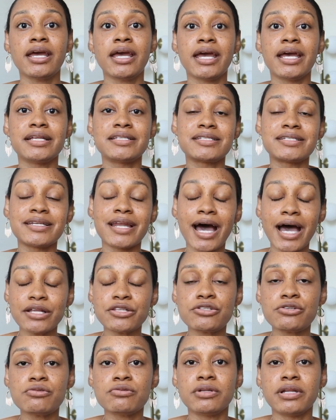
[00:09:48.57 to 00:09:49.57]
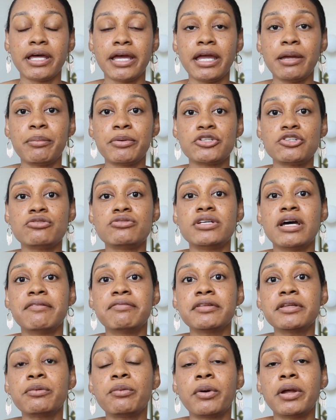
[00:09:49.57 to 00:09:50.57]
It's not too late, but you
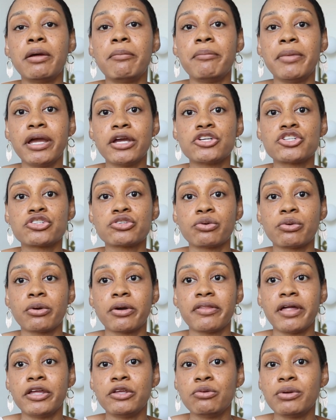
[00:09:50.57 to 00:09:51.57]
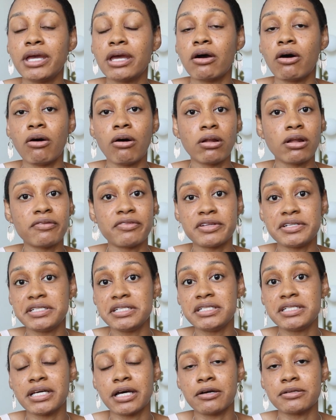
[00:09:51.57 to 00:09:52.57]
definitely want to make sure that you get all of the
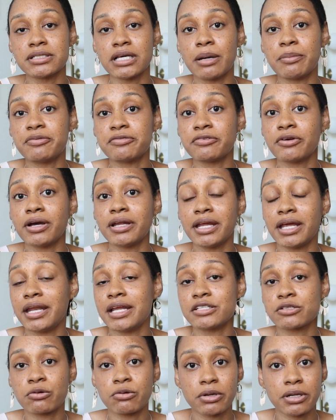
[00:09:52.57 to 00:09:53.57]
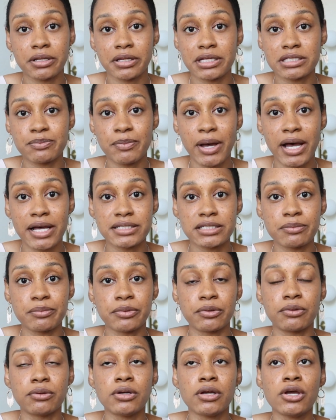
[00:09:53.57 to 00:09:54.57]
details up front and as quickly as
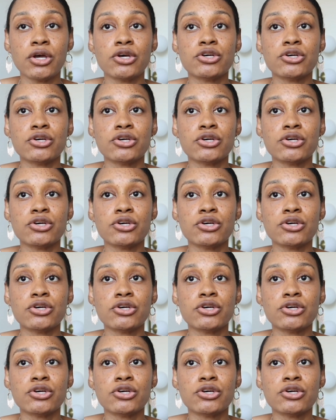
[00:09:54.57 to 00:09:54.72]
possible.